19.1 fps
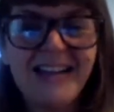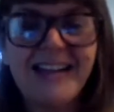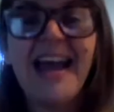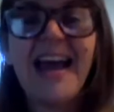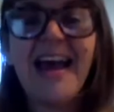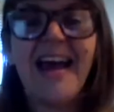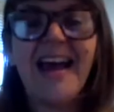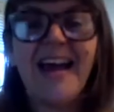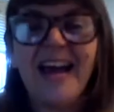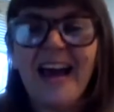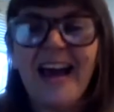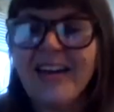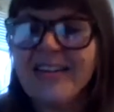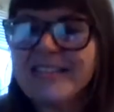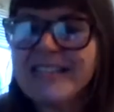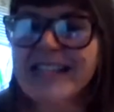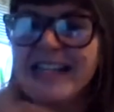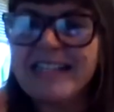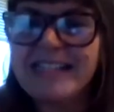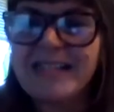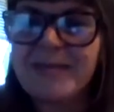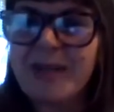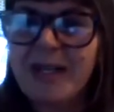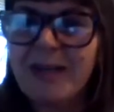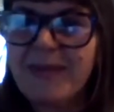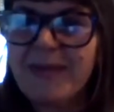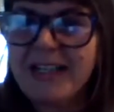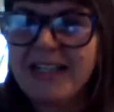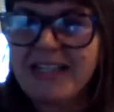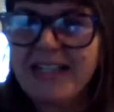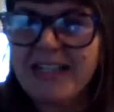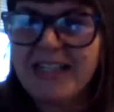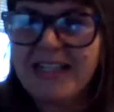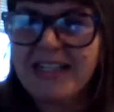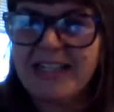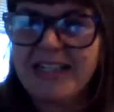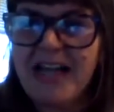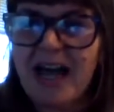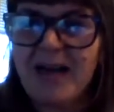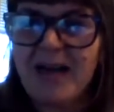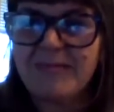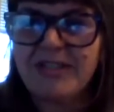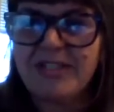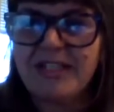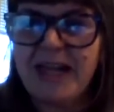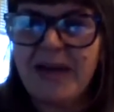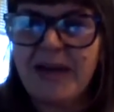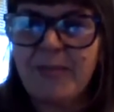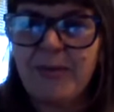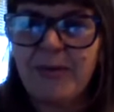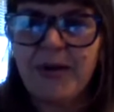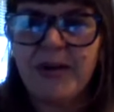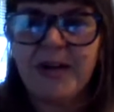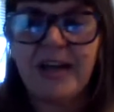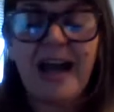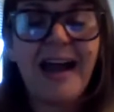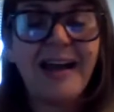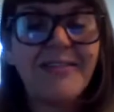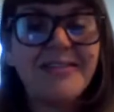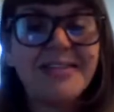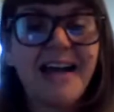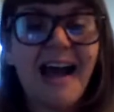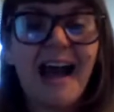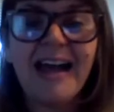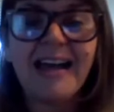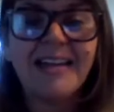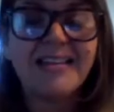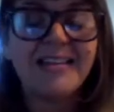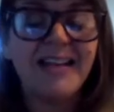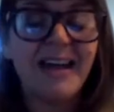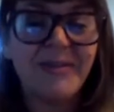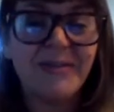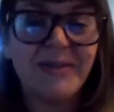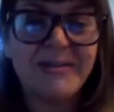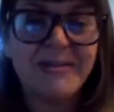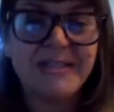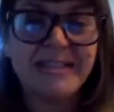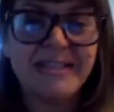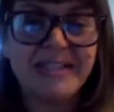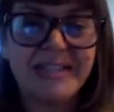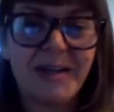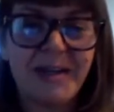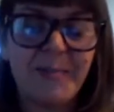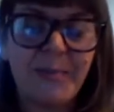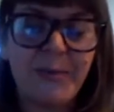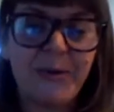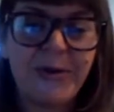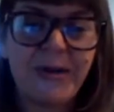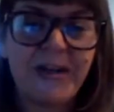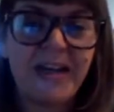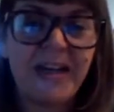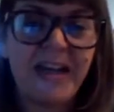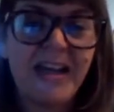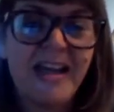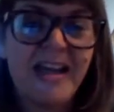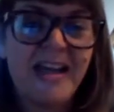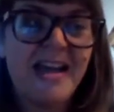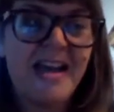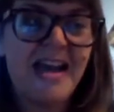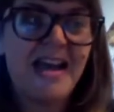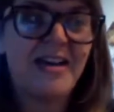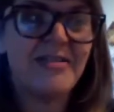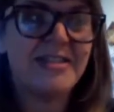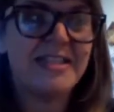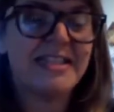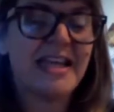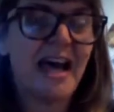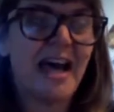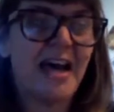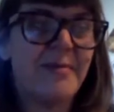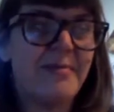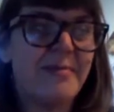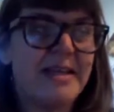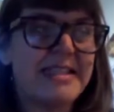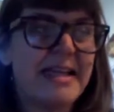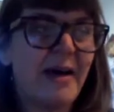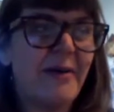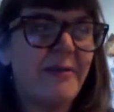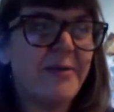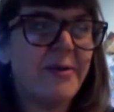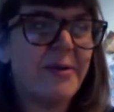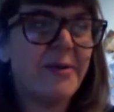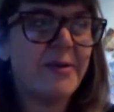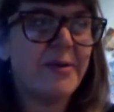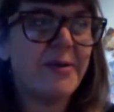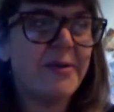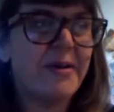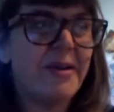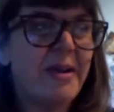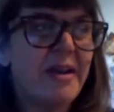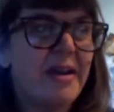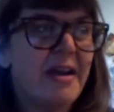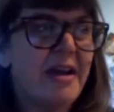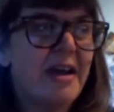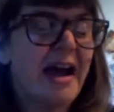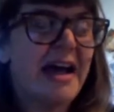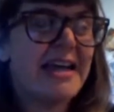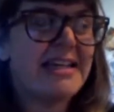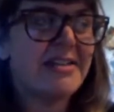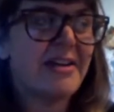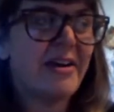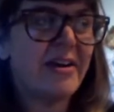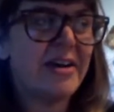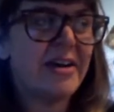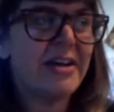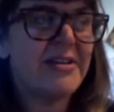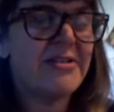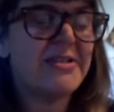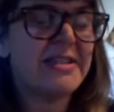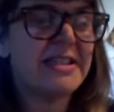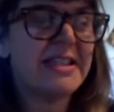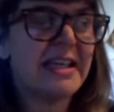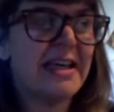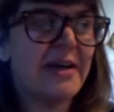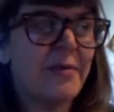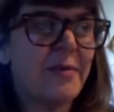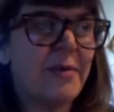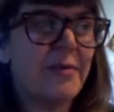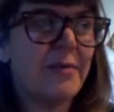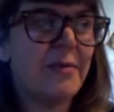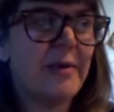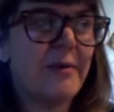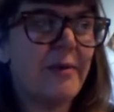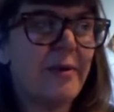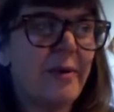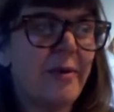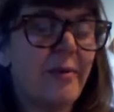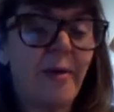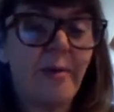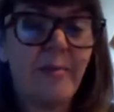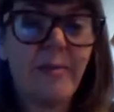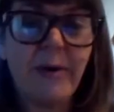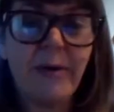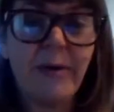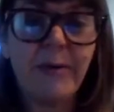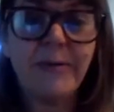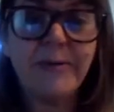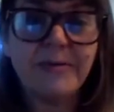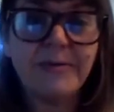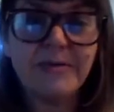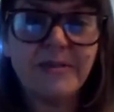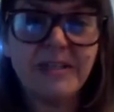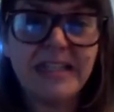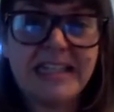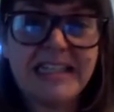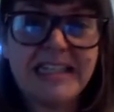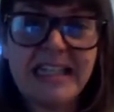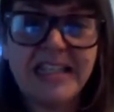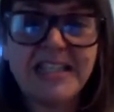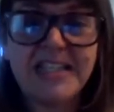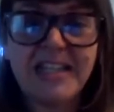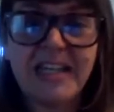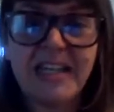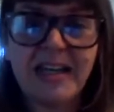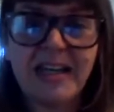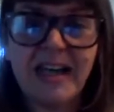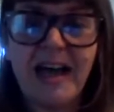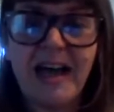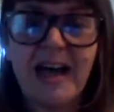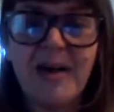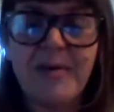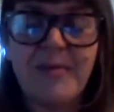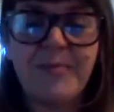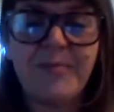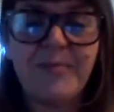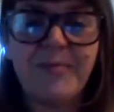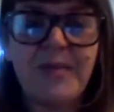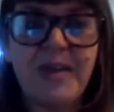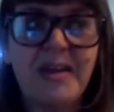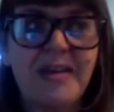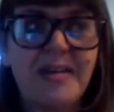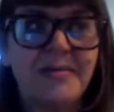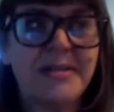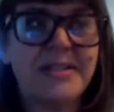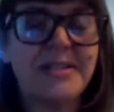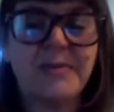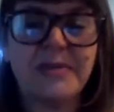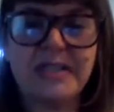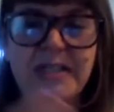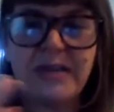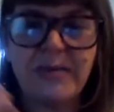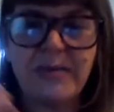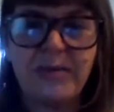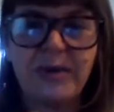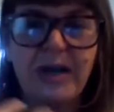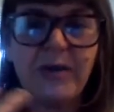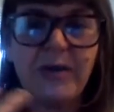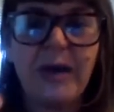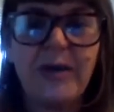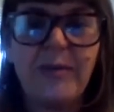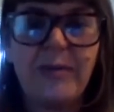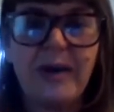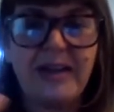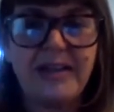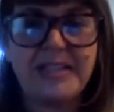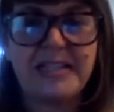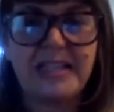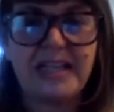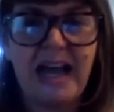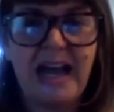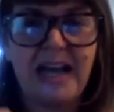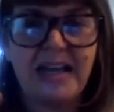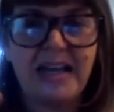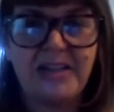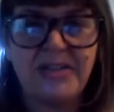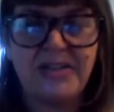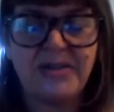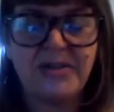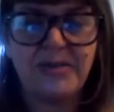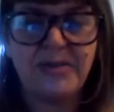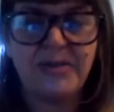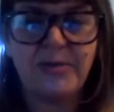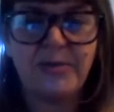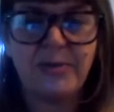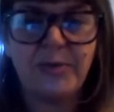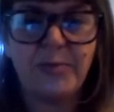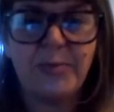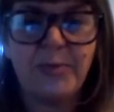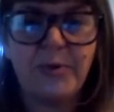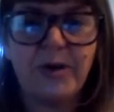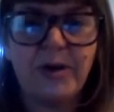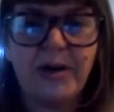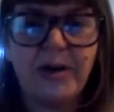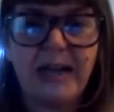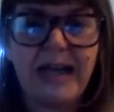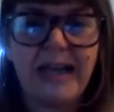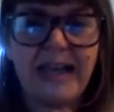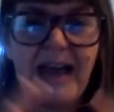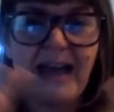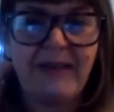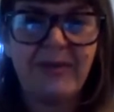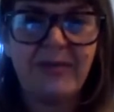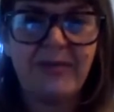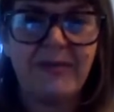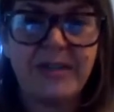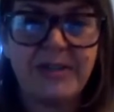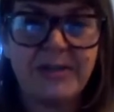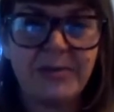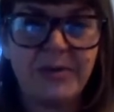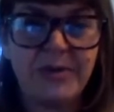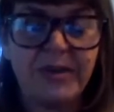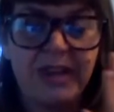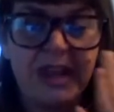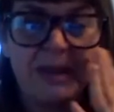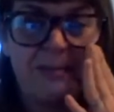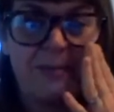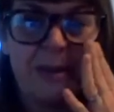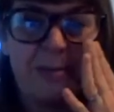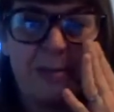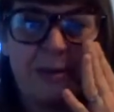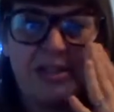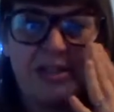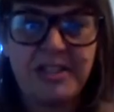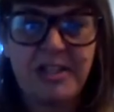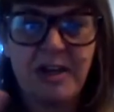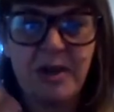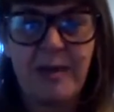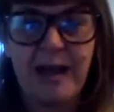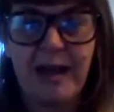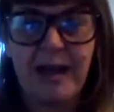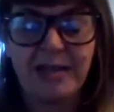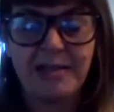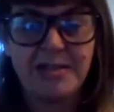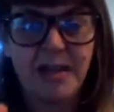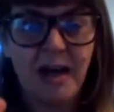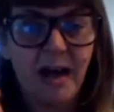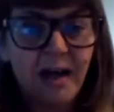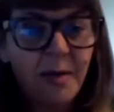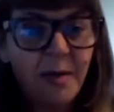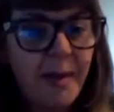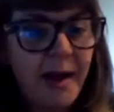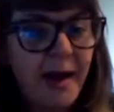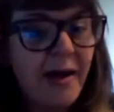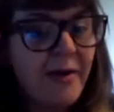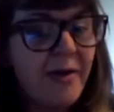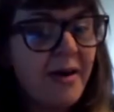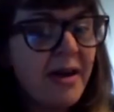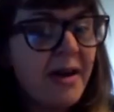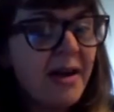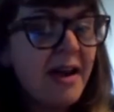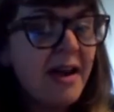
Yeah, I'll say somebody mentioned Jamboard. I love using Jamboard. It's helpful. I started using it when we were remotely teaching because it was a great way to kind of do group work and have a visual that people could share back and talk about.